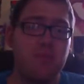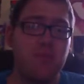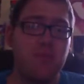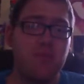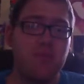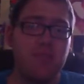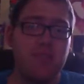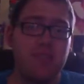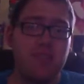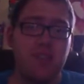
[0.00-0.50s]

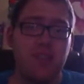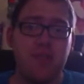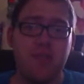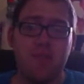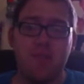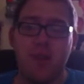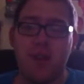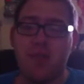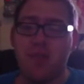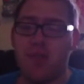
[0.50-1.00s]
But
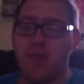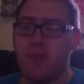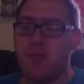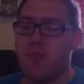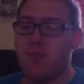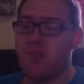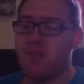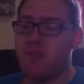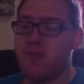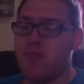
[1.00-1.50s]
I'm going
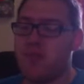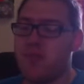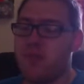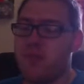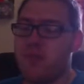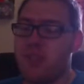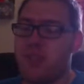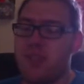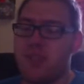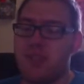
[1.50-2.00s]
with those two
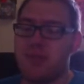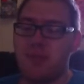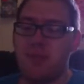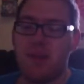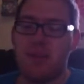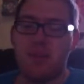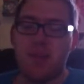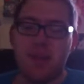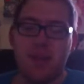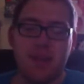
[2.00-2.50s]
as my
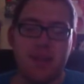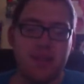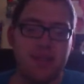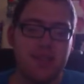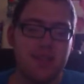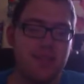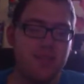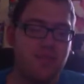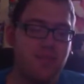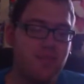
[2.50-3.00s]
picks.